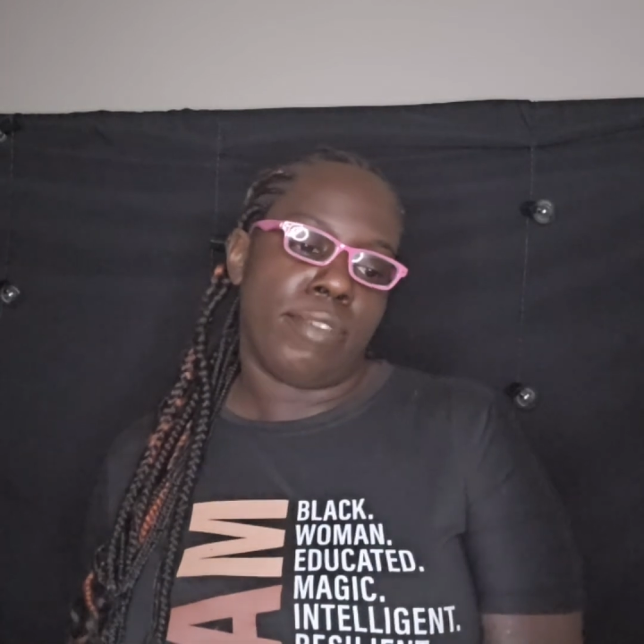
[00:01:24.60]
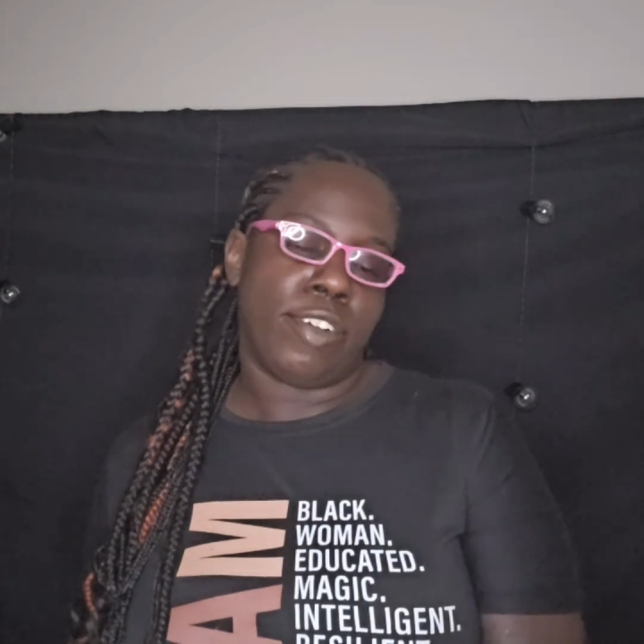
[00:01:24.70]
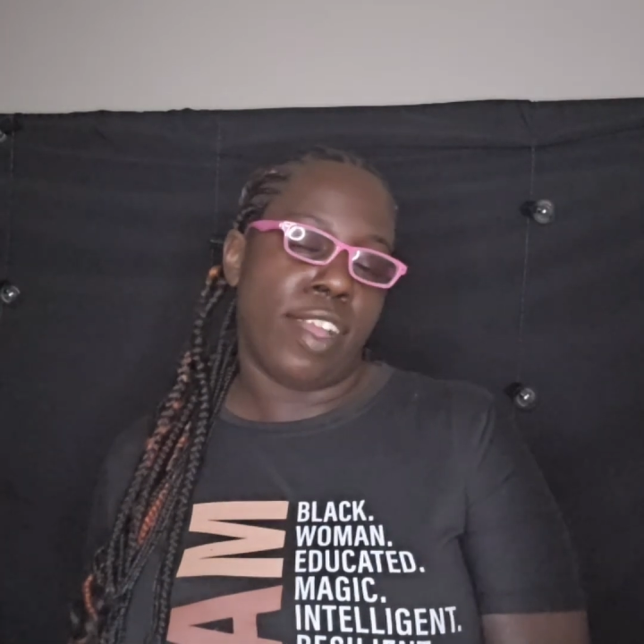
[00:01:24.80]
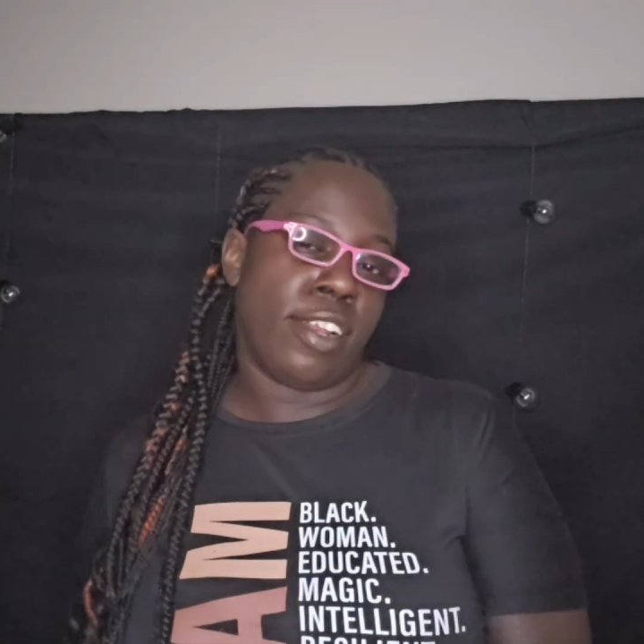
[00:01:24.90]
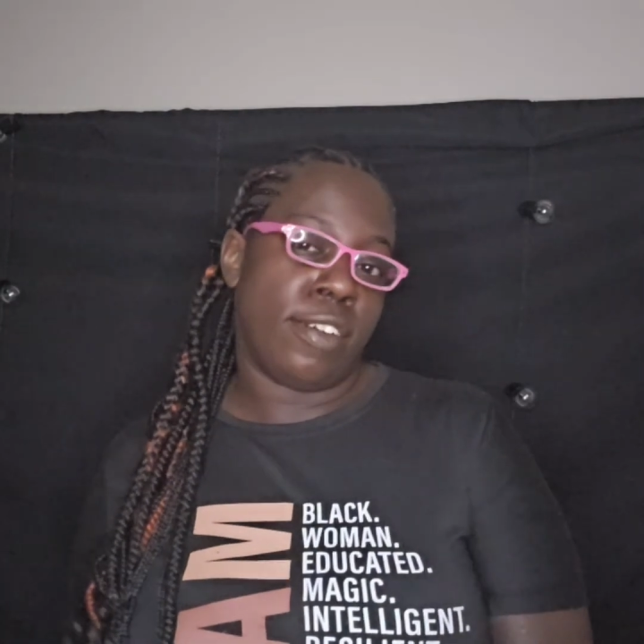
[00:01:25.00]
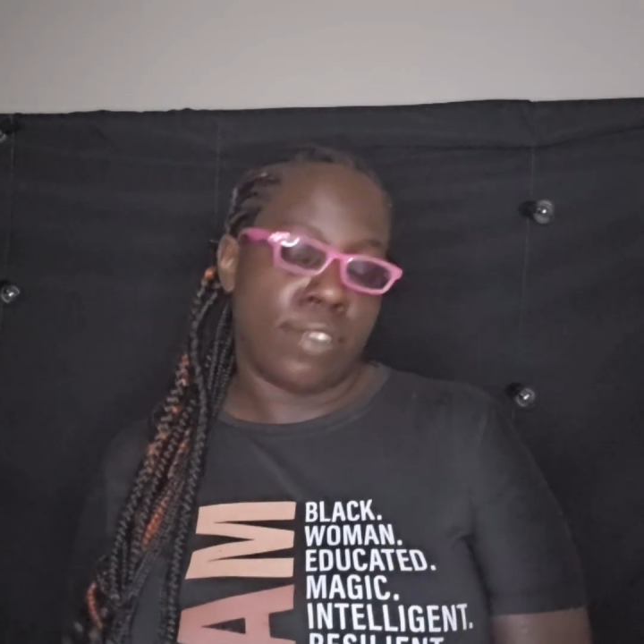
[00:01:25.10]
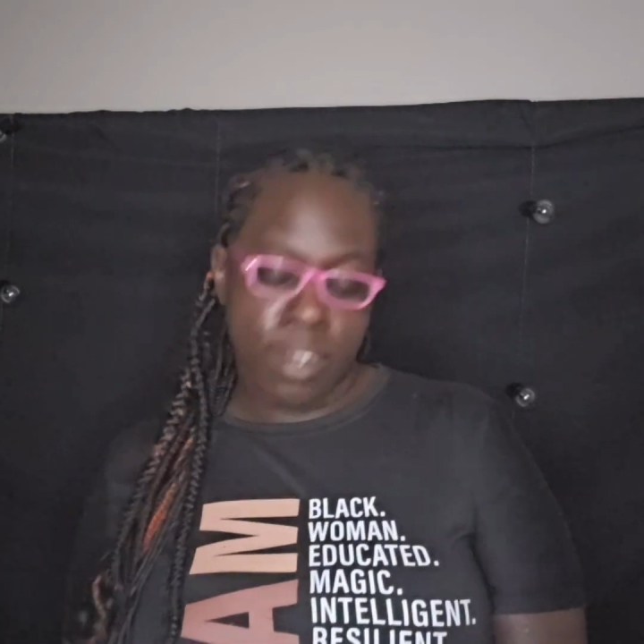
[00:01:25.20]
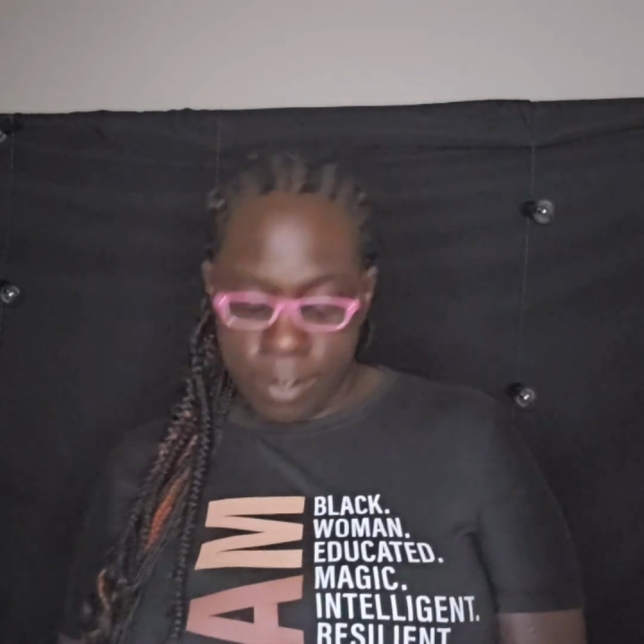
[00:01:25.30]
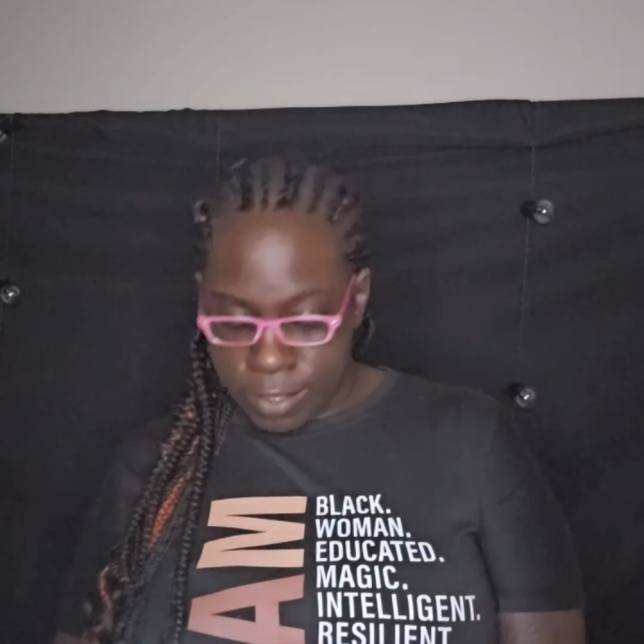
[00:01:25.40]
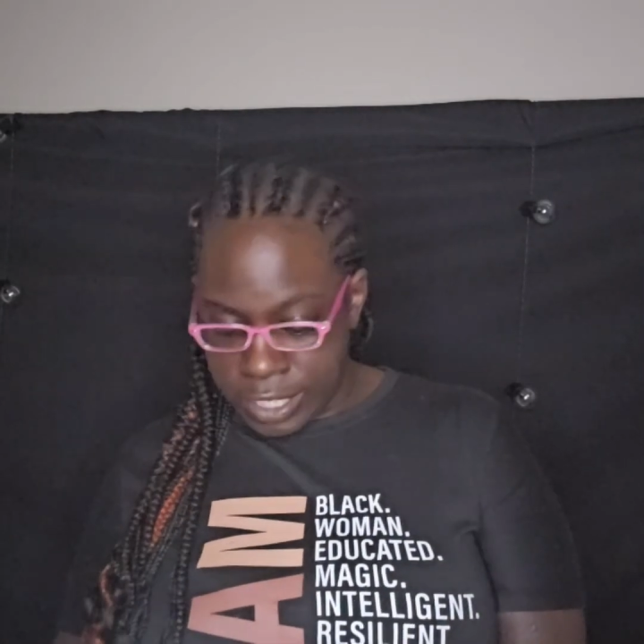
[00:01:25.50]
trying on
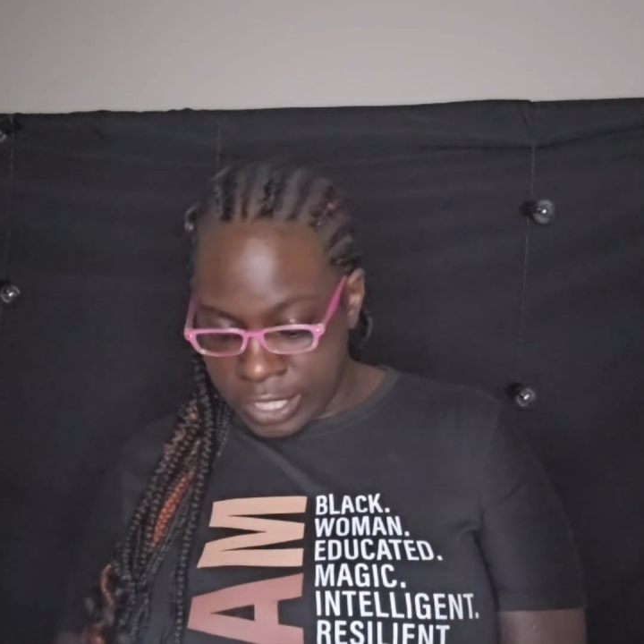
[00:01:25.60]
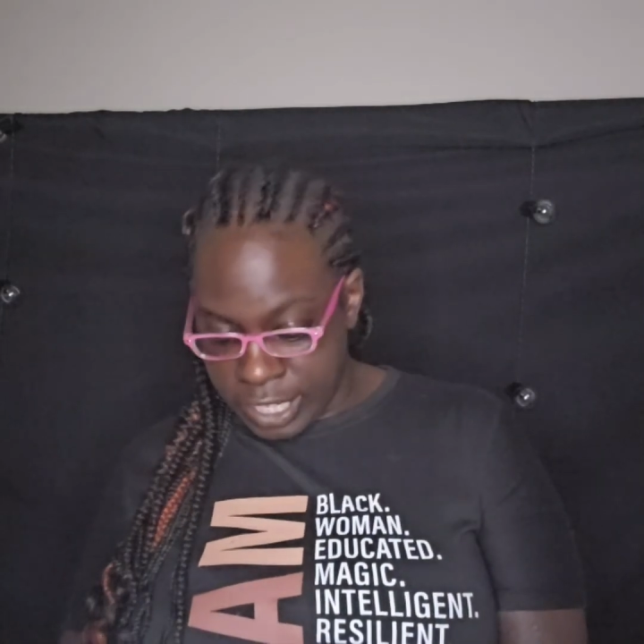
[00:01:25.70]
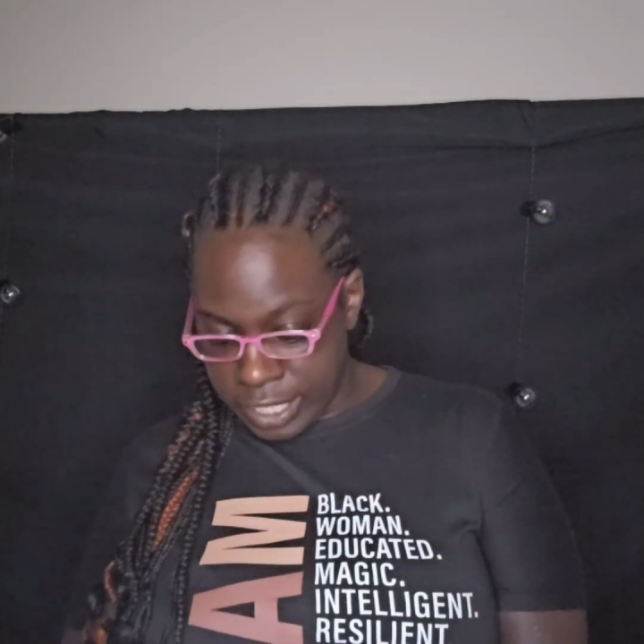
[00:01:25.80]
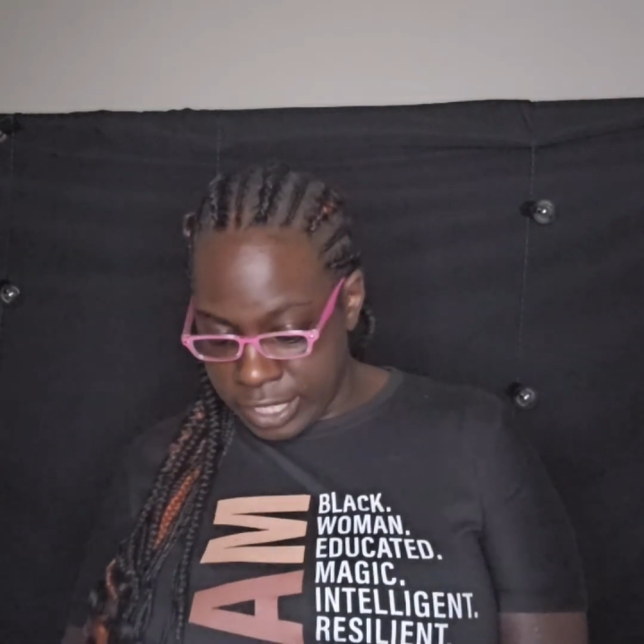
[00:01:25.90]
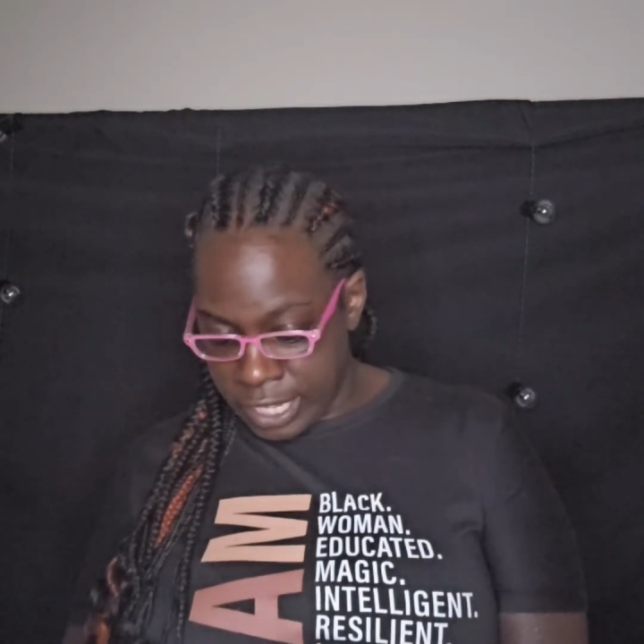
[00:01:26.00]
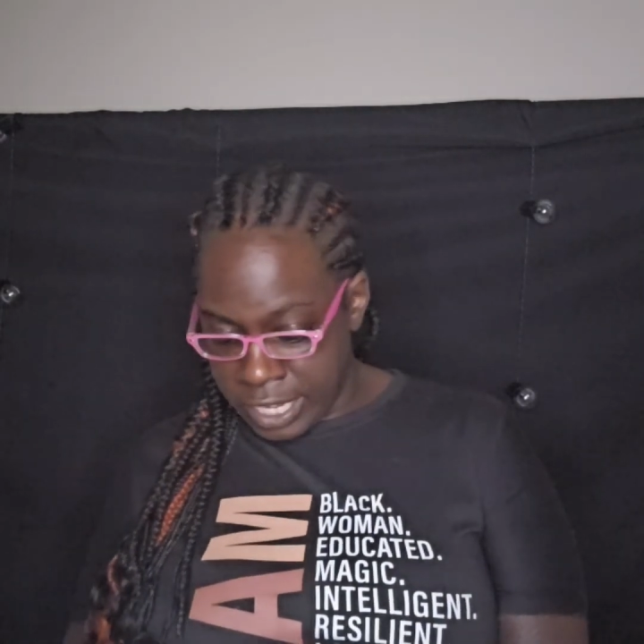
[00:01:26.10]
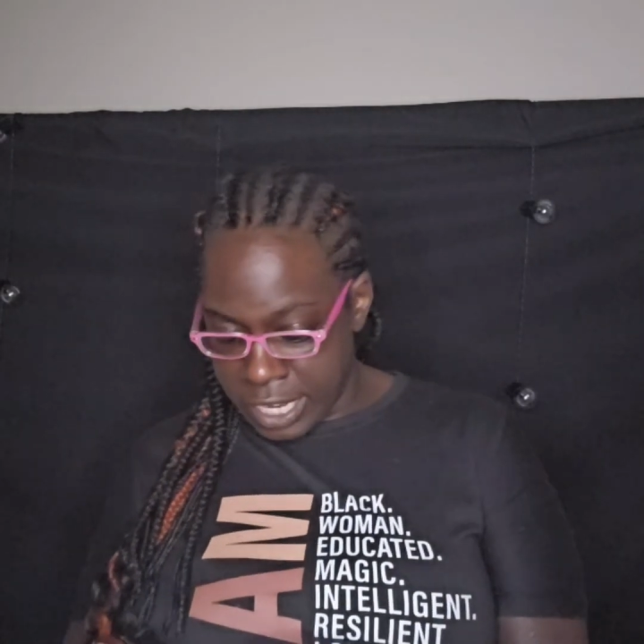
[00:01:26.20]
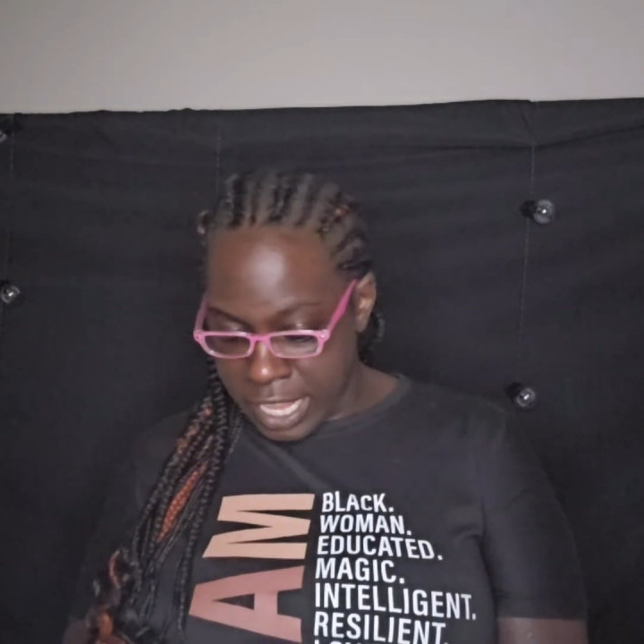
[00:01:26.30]
early just in